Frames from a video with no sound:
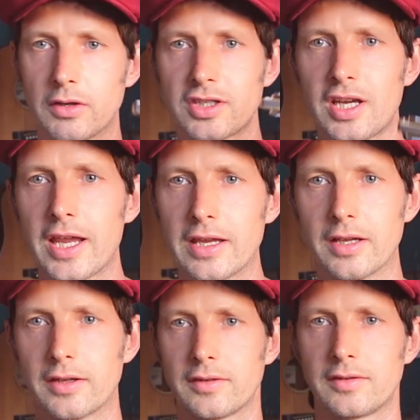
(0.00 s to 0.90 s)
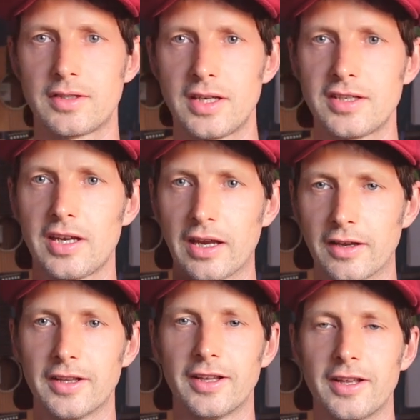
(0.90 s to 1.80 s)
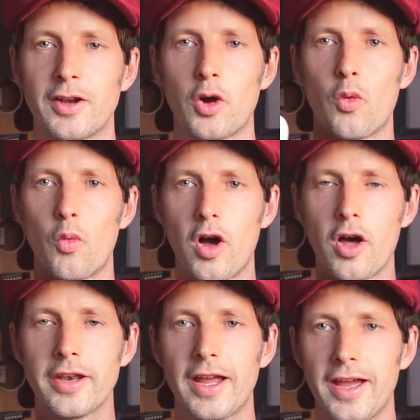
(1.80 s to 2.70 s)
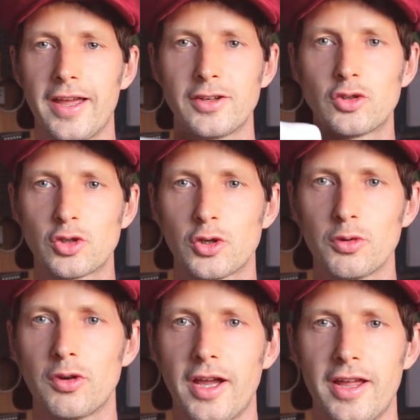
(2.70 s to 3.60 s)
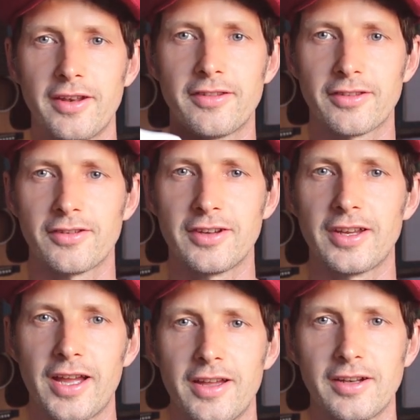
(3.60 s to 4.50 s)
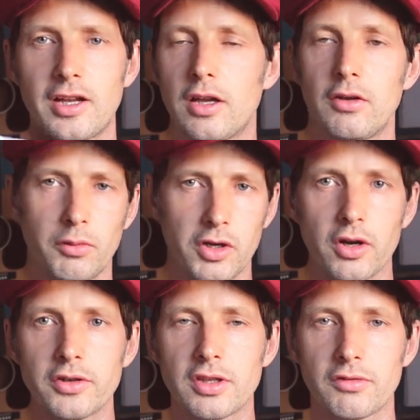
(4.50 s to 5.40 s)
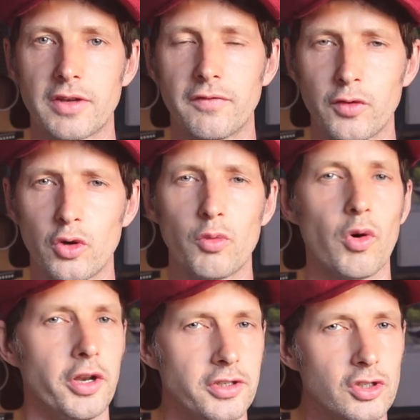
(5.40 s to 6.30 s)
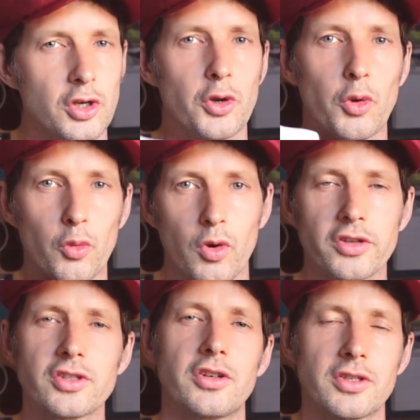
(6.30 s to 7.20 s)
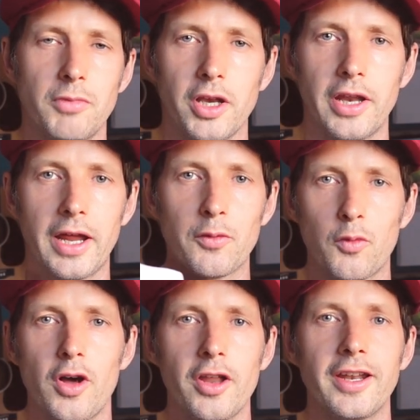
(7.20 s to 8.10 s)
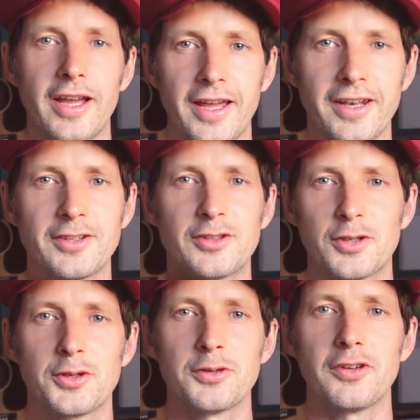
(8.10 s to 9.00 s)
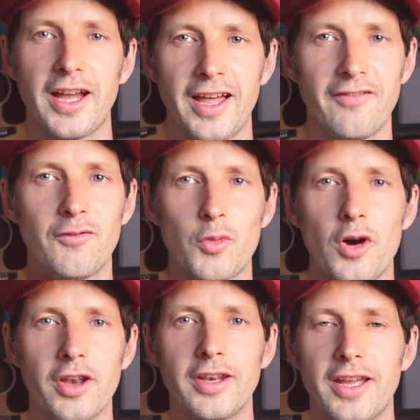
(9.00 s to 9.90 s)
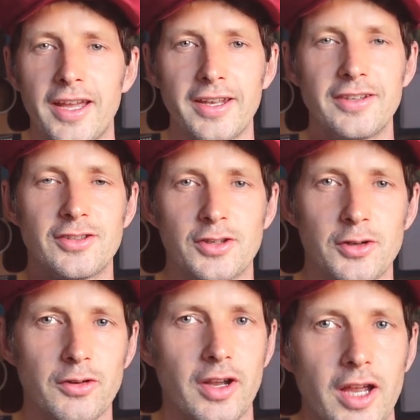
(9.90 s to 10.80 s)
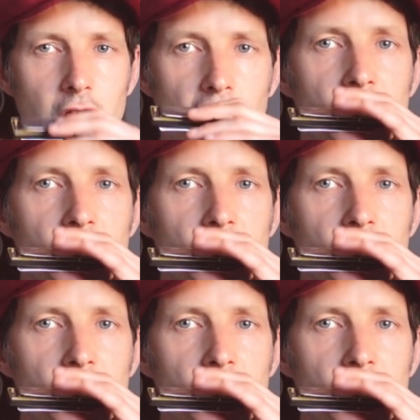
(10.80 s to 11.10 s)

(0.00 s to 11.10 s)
C, C, C. One and two and three and. Oh no, we're not going to three and four. One and two. One, sorry, it's Monday. One and two and one and two and.